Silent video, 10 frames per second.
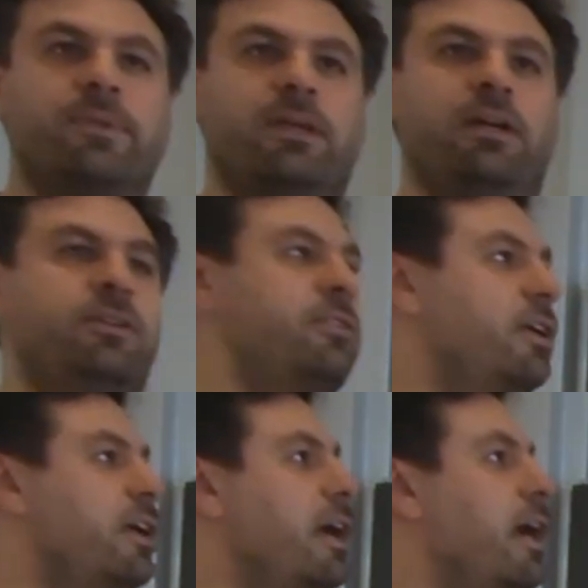And
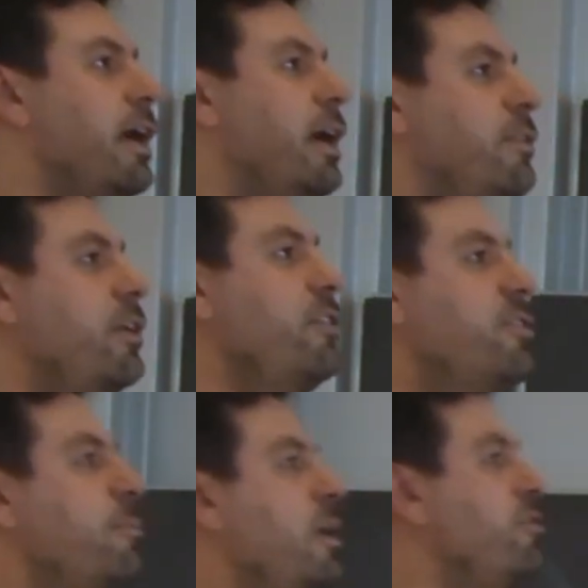there is
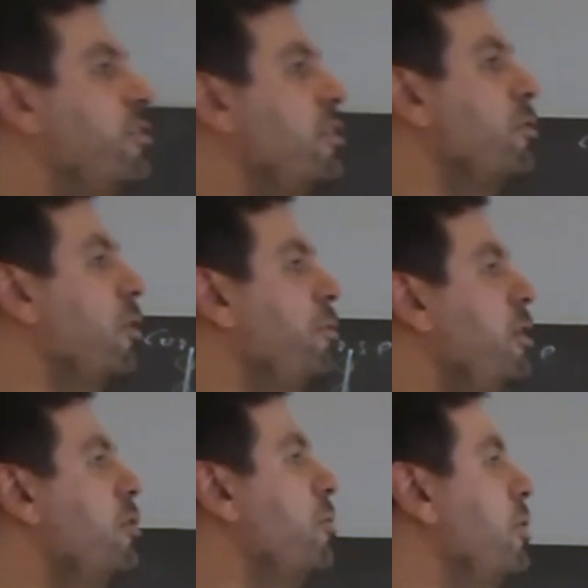some lectures that you already
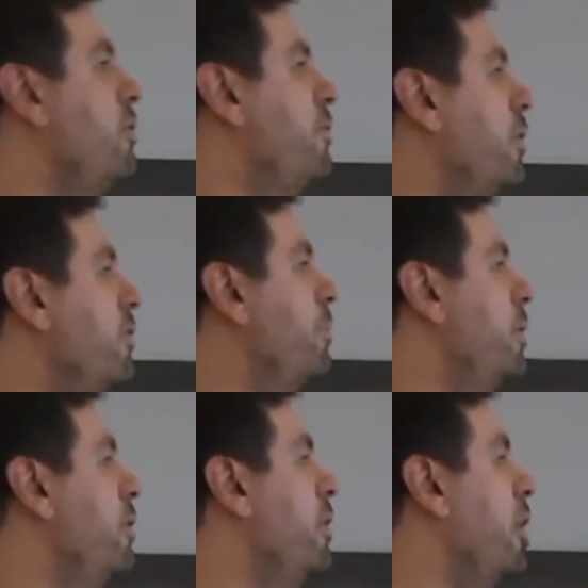know. This is, for
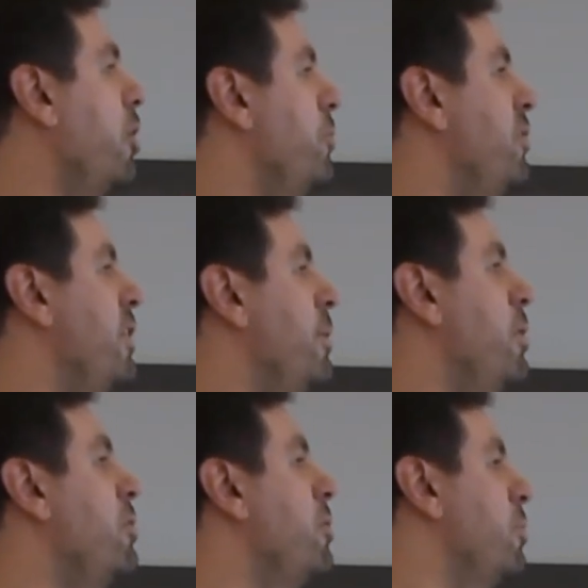example, how to set up
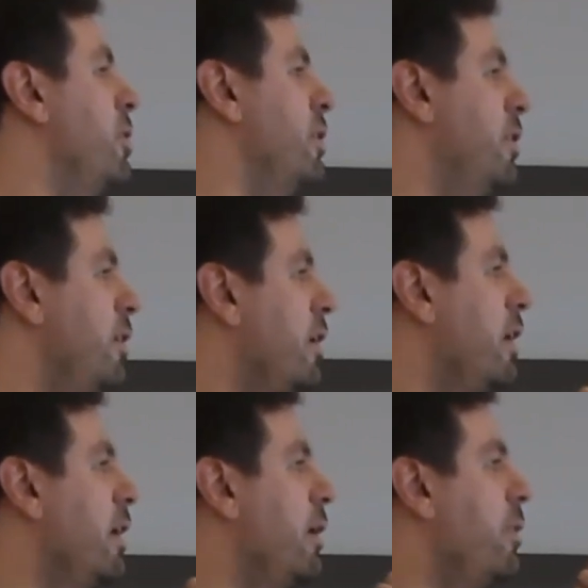your coding.
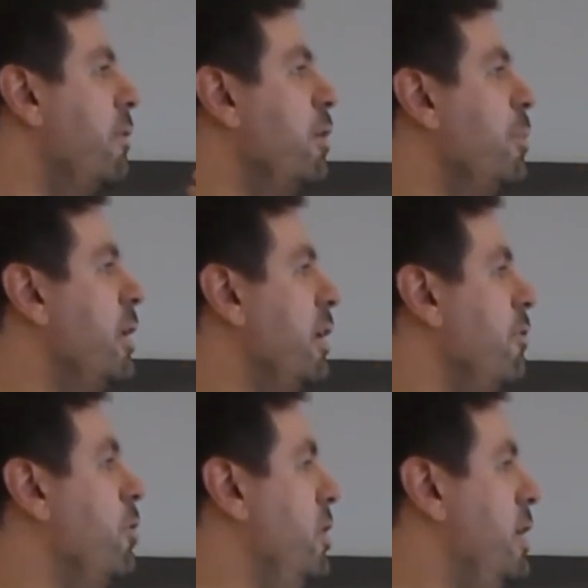There will be another
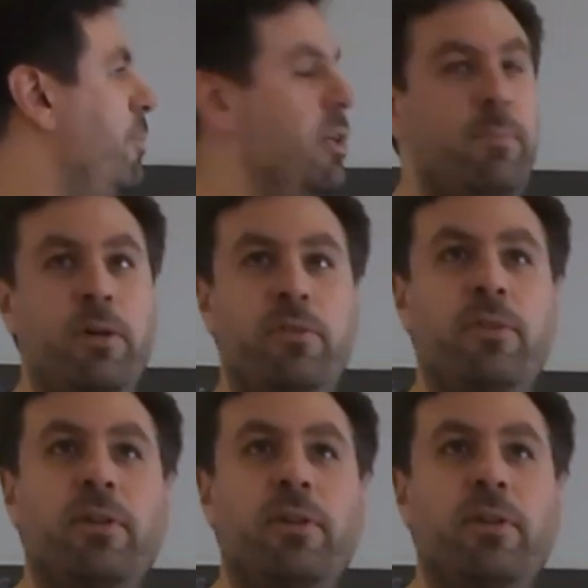one coming about